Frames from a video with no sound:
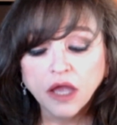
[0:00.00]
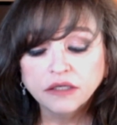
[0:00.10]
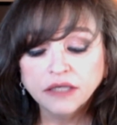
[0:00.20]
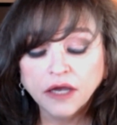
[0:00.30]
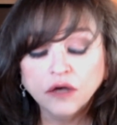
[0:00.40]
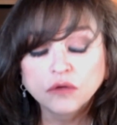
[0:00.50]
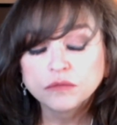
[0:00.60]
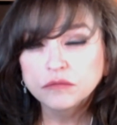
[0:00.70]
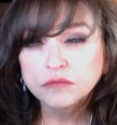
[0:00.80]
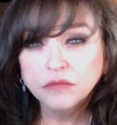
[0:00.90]
Now,
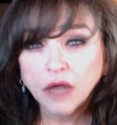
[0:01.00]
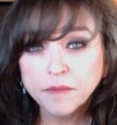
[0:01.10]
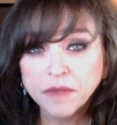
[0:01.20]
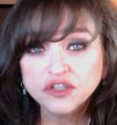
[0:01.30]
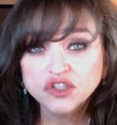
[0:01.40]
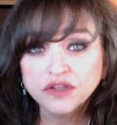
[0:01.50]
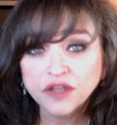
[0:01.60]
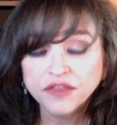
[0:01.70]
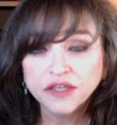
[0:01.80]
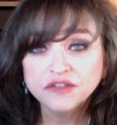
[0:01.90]
I mentioned the
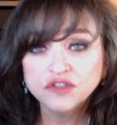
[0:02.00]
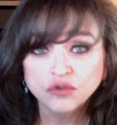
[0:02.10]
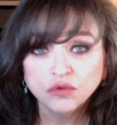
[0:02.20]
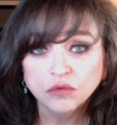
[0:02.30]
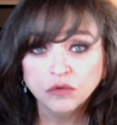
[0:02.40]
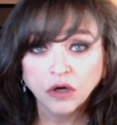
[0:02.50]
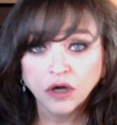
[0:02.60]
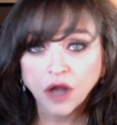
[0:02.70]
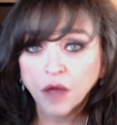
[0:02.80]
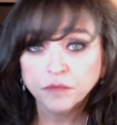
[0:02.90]
things you are
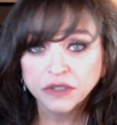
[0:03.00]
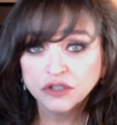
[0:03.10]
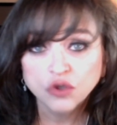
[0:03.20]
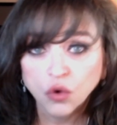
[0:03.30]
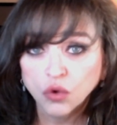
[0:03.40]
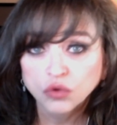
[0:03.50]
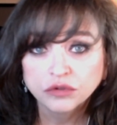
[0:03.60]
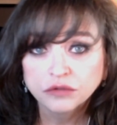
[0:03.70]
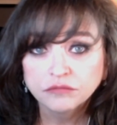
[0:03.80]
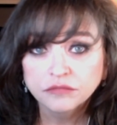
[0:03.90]
not being told
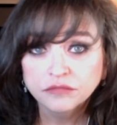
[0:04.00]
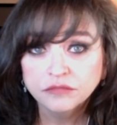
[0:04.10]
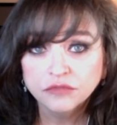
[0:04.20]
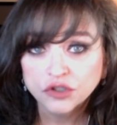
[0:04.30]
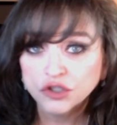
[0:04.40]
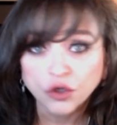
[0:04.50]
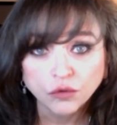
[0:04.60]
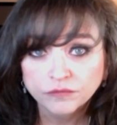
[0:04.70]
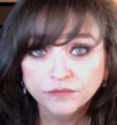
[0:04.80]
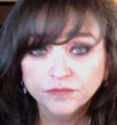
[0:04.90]
to do,
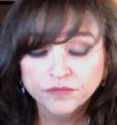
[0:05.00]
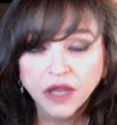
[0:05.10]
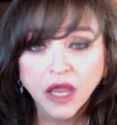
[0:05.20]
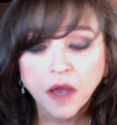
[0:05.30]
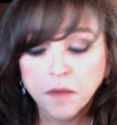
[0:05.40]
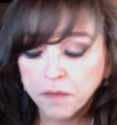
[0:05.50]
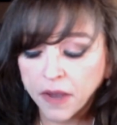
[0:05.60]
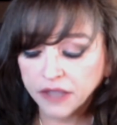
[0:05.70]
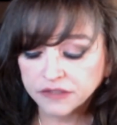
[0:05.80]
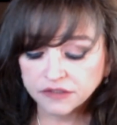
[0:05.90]

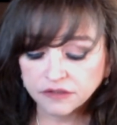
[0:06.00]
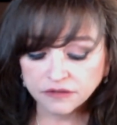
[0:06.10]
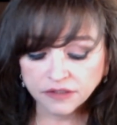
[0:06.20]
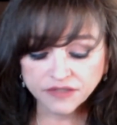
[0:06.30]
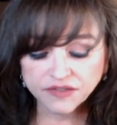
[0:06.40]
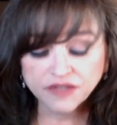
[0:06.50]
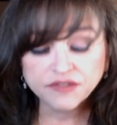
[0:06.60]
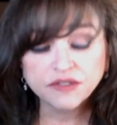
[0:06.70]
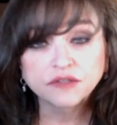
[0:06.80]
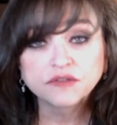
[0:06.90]
but let's ask
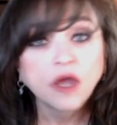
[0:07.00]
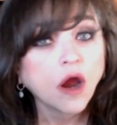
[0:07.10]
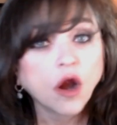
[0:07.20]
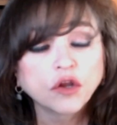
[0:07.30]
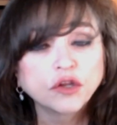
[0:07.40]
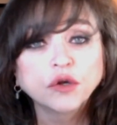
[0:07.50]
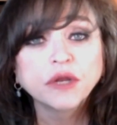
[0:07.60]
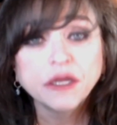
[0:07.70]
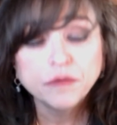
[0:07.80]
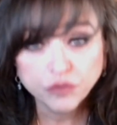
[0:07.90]
this. Are there
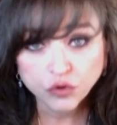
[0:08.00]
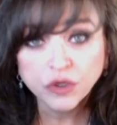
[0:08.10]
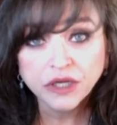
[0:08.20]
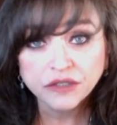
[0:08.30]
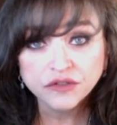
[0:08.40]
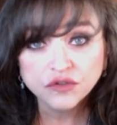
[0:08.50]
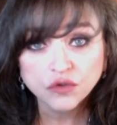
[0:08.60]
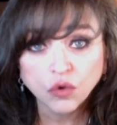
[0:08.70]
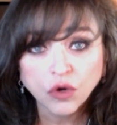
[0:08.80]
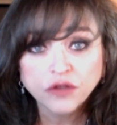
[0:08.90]
any priests
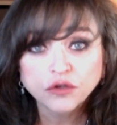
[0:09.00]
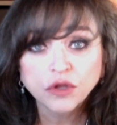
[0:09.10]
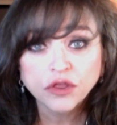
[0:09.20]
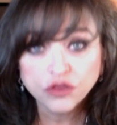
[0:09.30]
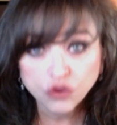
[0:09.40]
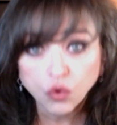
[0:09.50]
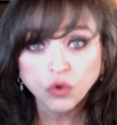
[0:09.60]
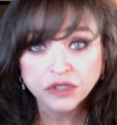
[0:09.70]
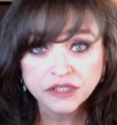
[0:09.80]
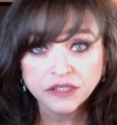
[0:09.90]
or other
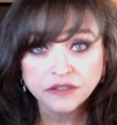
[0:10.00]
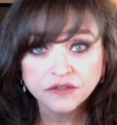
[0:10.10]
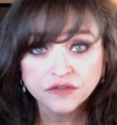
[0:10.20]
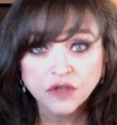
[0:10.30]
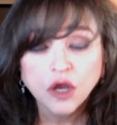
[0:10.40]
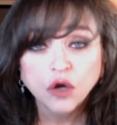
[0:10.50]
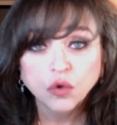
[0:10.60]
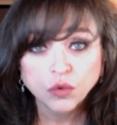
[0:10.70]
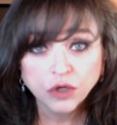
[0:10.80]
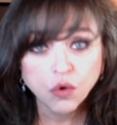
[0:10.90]
authorities
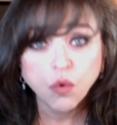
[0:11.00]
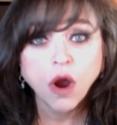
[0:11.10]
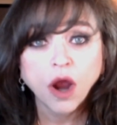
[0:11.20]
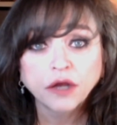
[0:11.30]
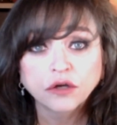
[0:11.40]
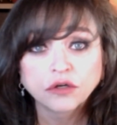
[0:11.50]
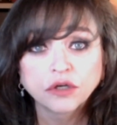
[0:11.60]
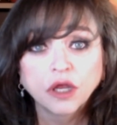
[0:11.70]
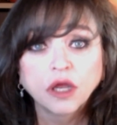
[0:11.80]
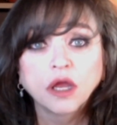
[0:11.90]
required
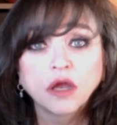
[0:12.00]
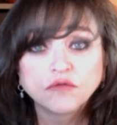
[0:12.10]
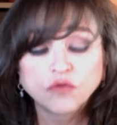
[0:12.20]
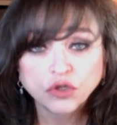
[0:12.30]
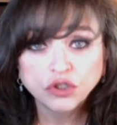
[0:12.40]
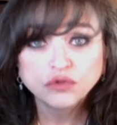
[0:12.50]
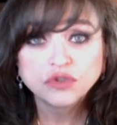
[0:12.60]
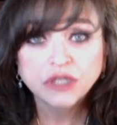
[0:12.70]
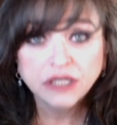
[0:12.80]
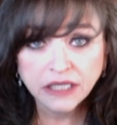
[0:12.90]
for you
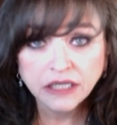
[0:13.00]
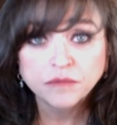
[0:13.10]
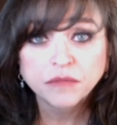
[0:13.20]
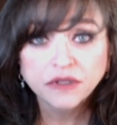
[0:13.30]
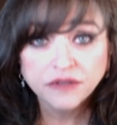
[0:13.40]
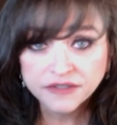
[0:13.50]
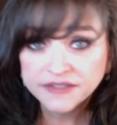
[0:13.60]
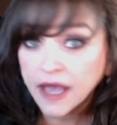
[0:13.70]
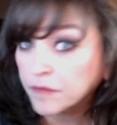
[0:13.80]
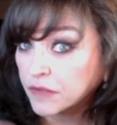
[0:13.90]
to keep the
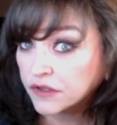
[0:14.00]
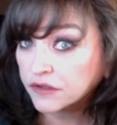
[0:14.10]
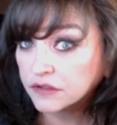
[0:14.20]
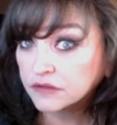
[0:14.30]
Sabbath?